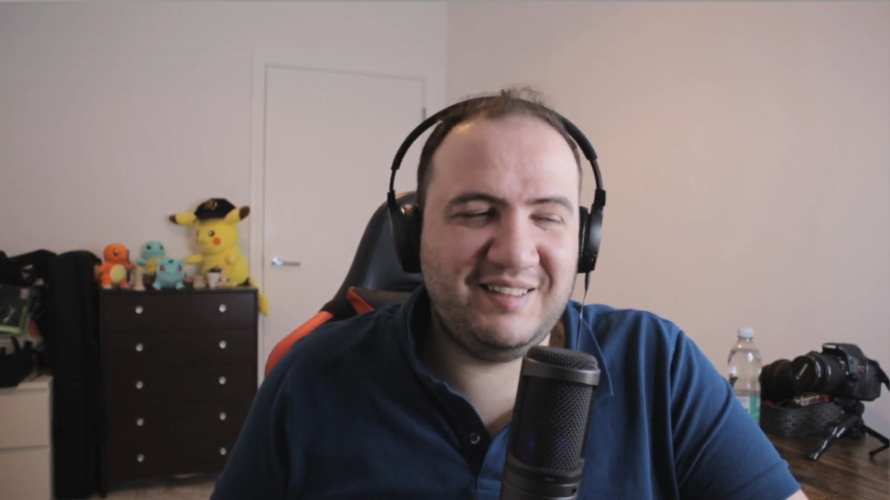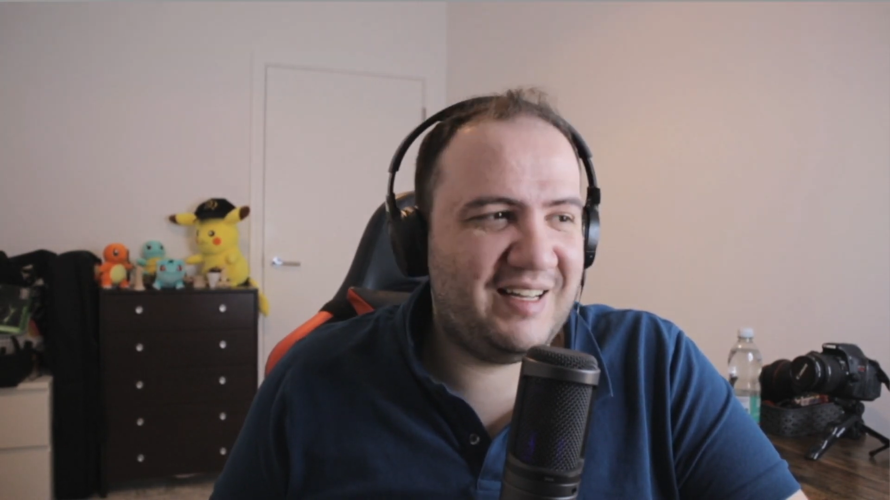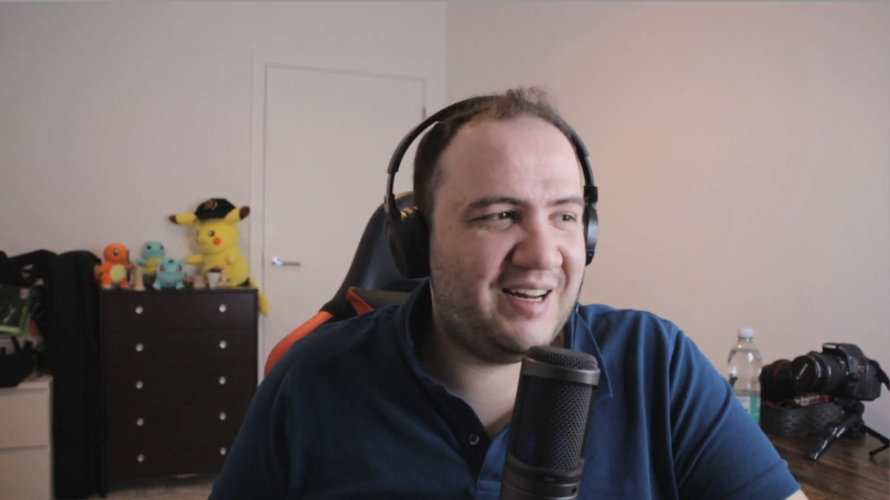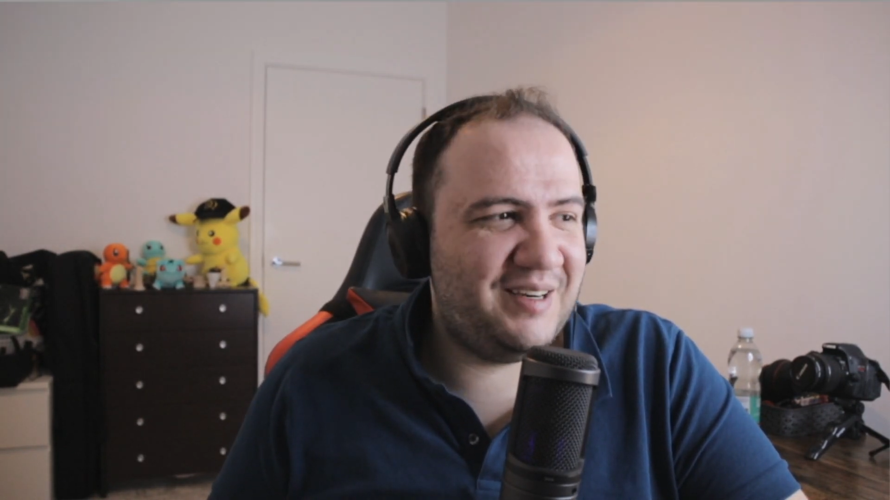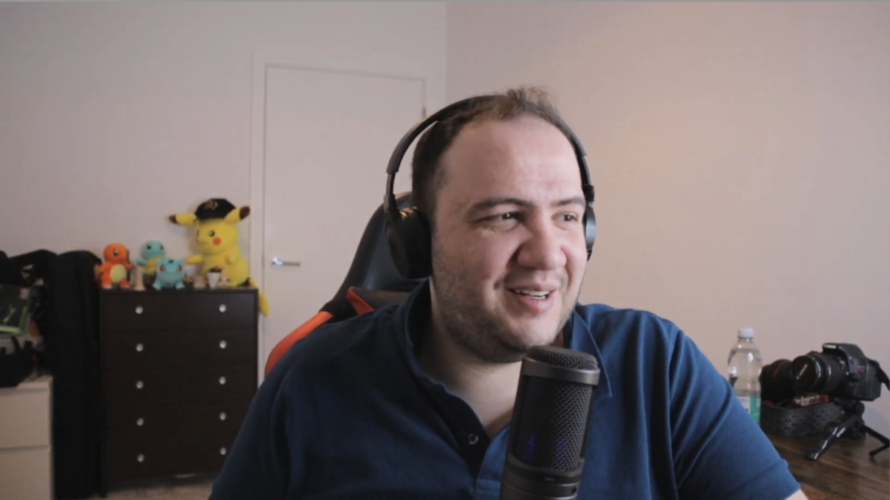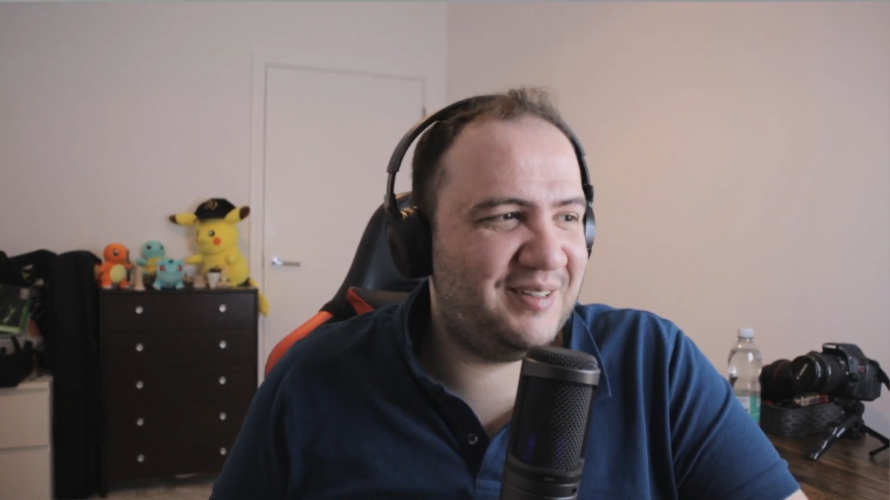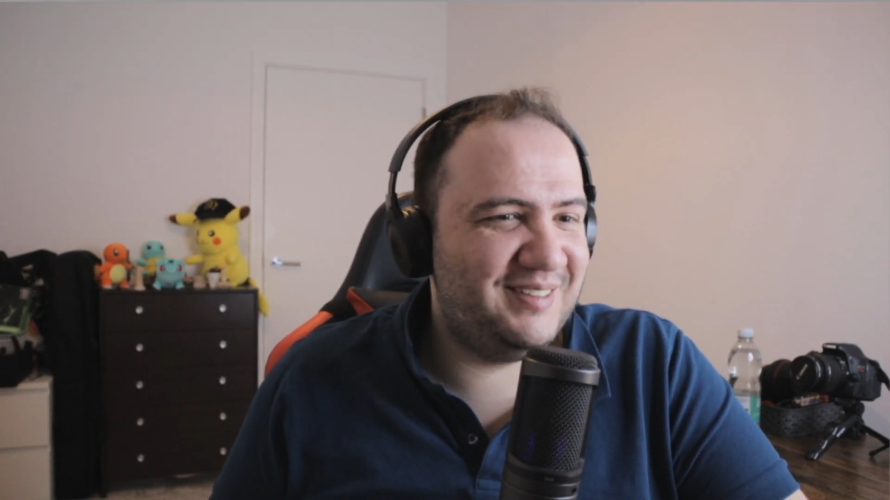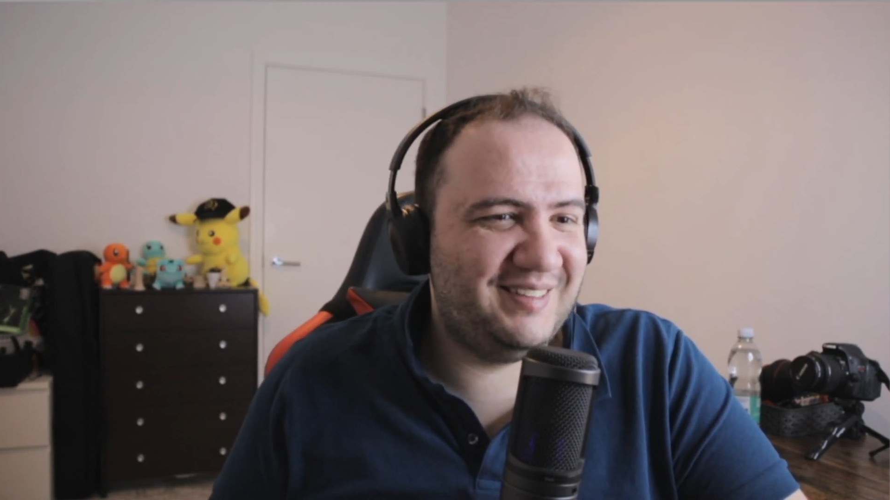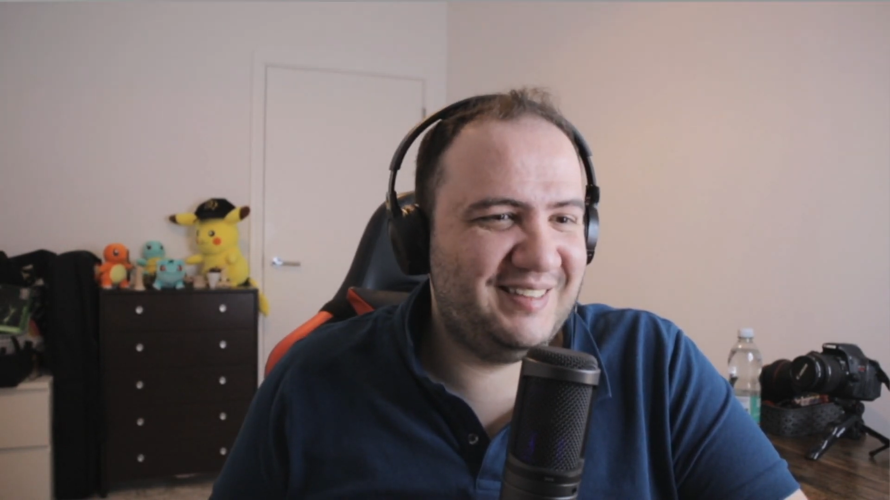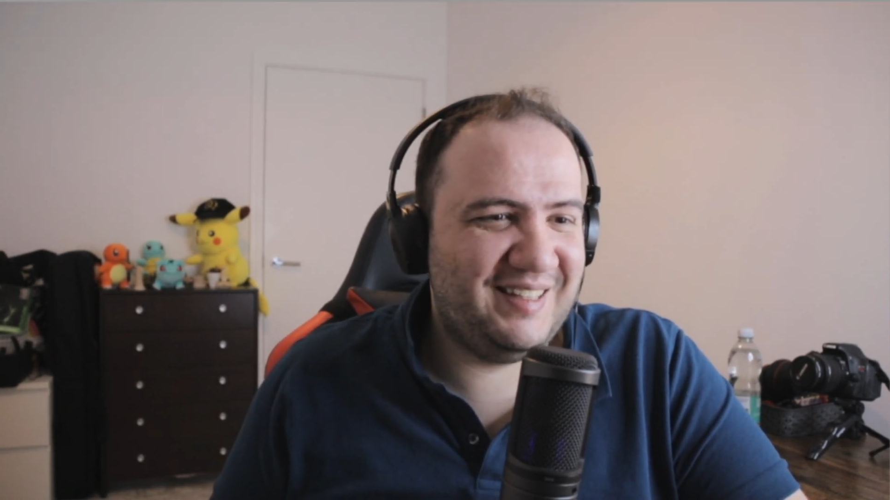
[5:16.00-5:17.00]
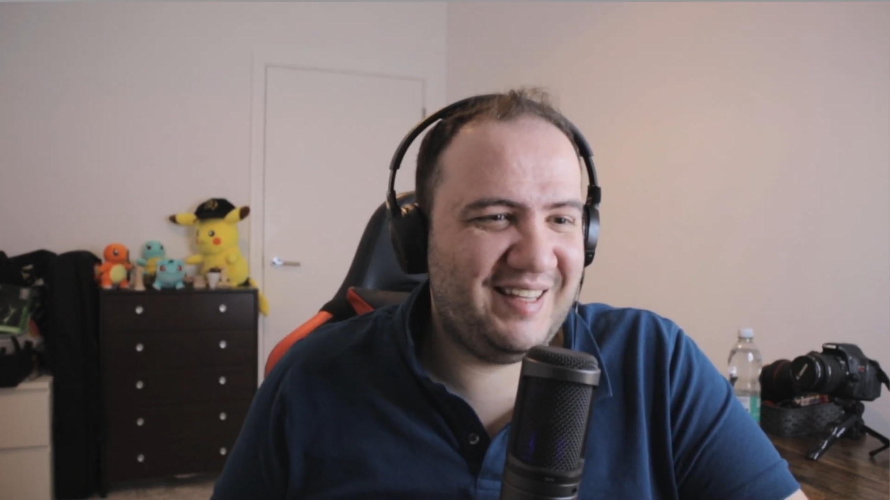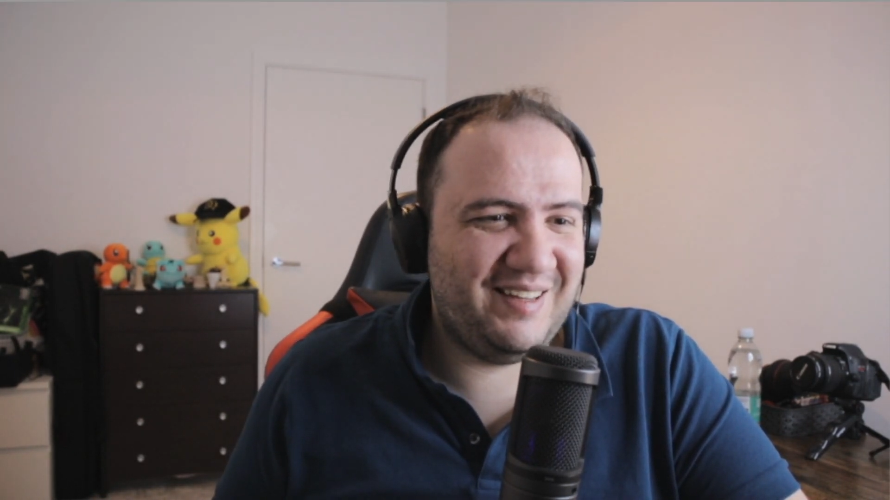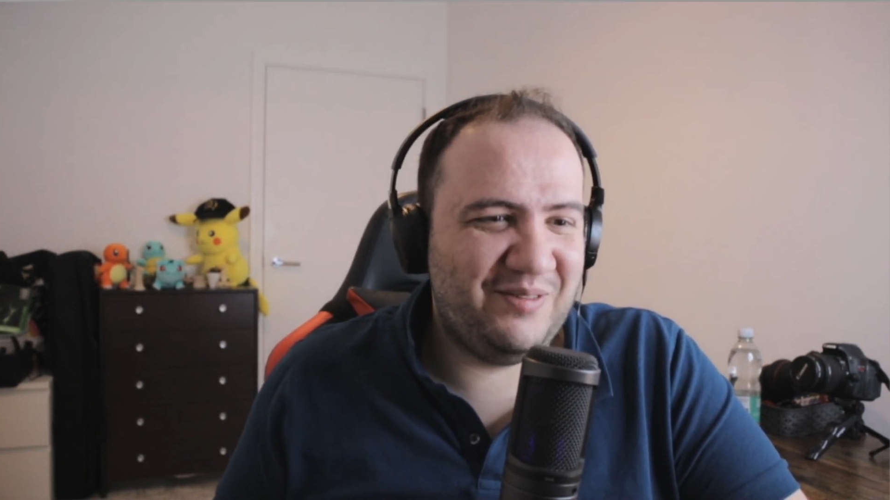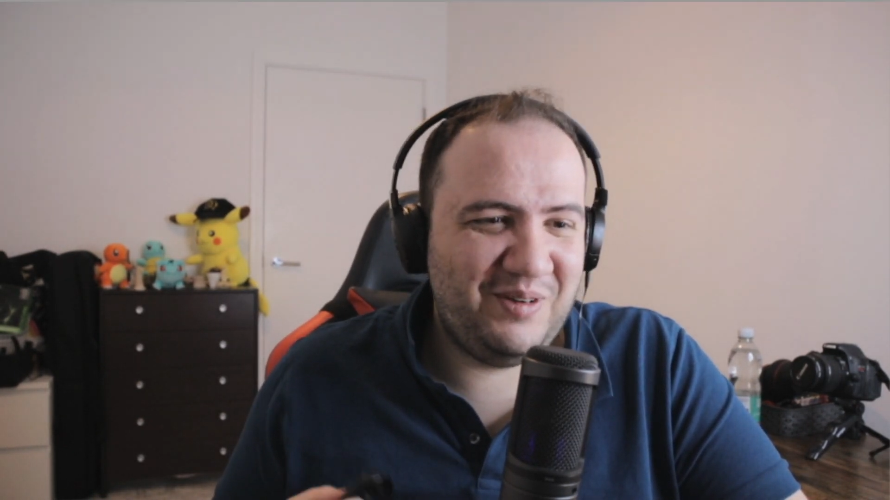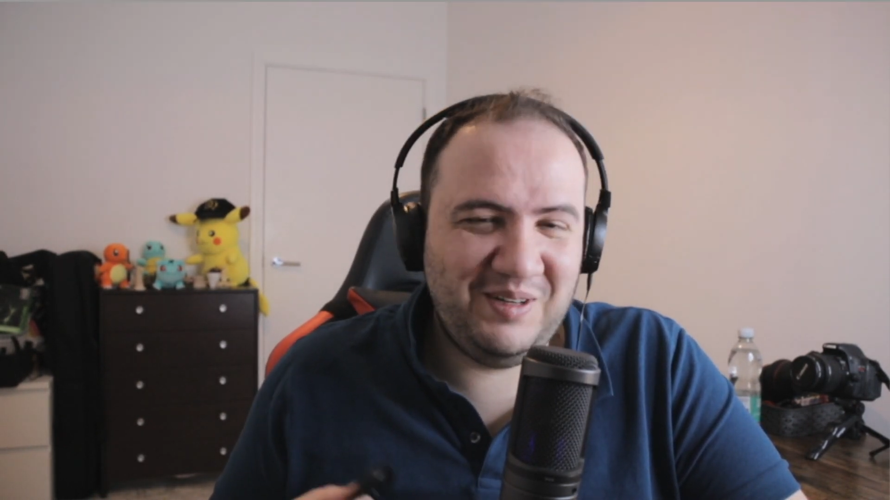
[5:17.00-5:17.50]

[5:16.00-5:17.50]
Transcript: I don't know. We